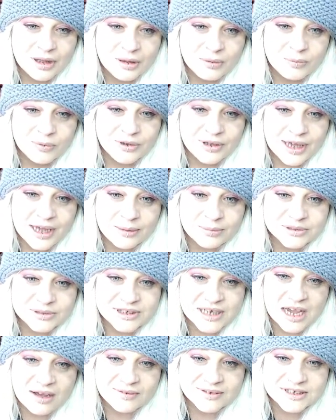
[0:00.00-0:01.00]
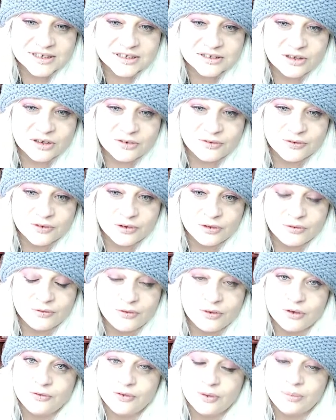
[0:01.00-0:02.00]
Were you able to harvest a lot of fruit
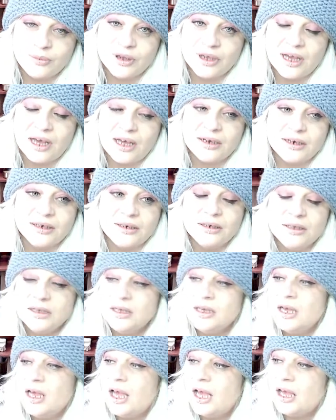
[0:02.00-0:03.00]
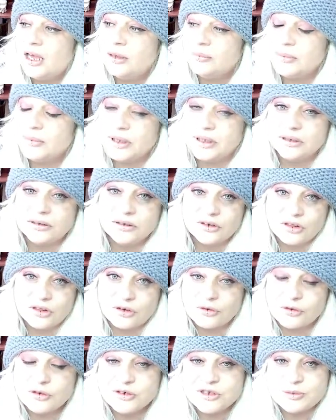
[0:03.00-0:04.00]
food from your garden?
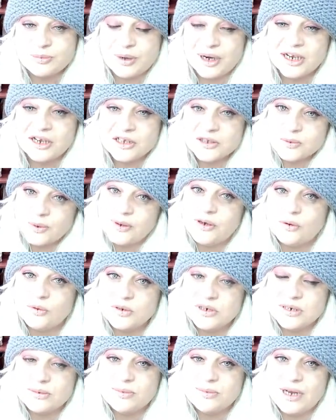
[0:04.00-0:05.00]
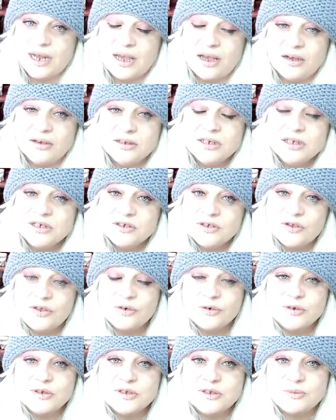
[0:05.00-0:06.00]
Through spring, because we're in autumn now, so
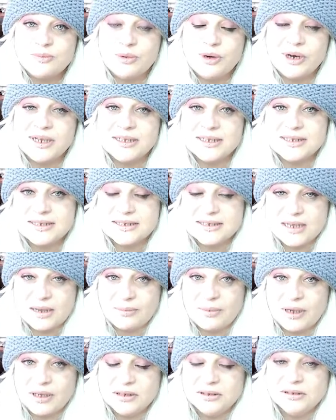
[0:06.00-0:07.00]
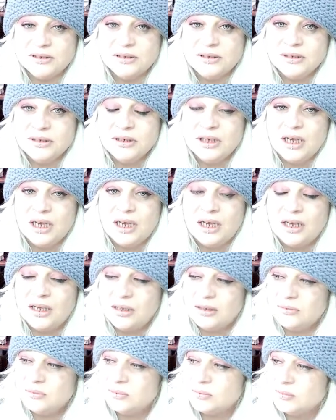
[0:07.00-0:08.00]
through spring and summer,
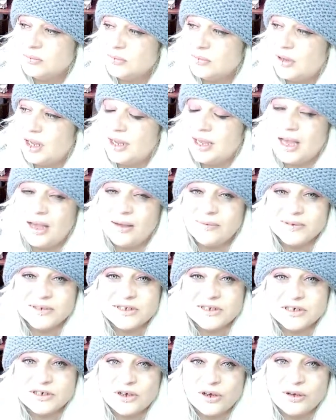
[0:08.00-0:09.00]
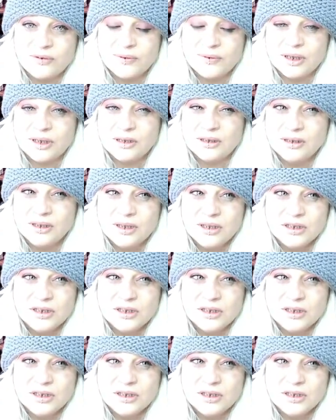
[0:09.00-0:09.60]
I harvested over